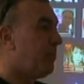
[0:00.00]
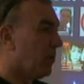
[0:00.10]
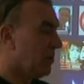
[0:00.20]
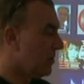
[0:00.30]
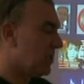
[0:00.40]

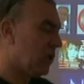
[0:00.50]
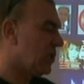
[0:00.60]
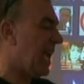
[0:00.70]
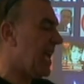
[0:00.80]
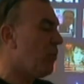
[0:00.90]
But
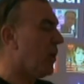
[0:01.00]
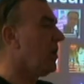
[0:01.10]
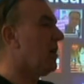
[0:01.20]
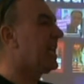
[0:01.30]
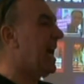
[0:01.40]
just getting
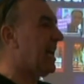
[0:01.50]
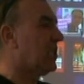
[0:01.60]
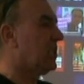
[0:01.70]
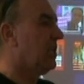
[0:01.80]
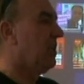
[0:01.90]
one lot of
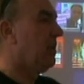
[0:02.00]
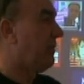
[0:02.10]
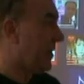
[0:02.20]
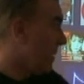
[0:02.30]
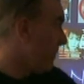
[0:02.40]
cash
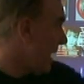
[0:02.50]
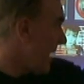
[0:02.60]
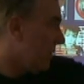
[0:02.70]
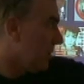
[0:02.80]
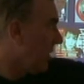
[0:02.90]
for the
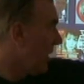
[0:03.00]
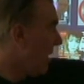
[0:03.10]
amount